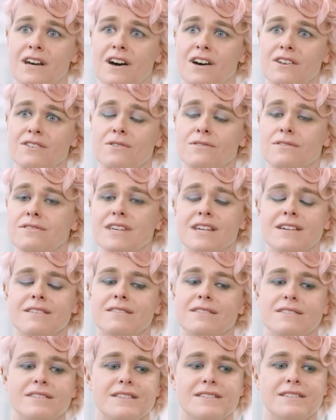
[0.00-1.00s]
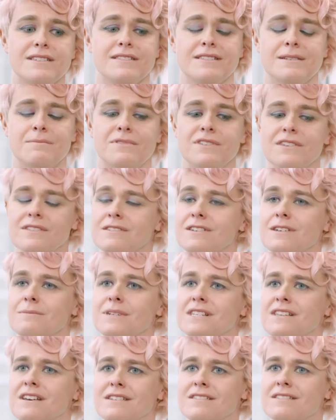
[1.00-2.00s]
and not think that this is something that can
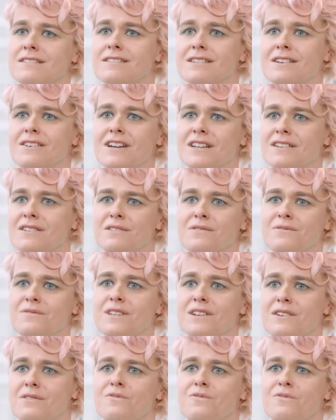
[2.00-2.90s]
be done as a kind of,